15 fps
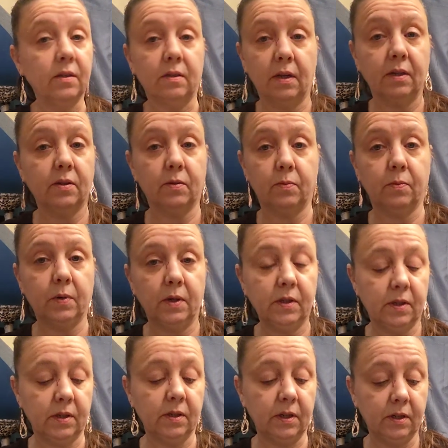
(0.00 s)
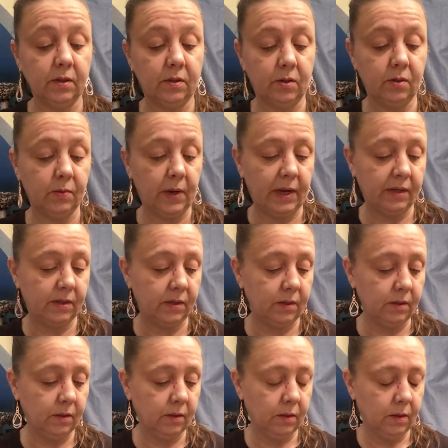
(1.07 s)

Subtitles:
that's what it says, is too acid.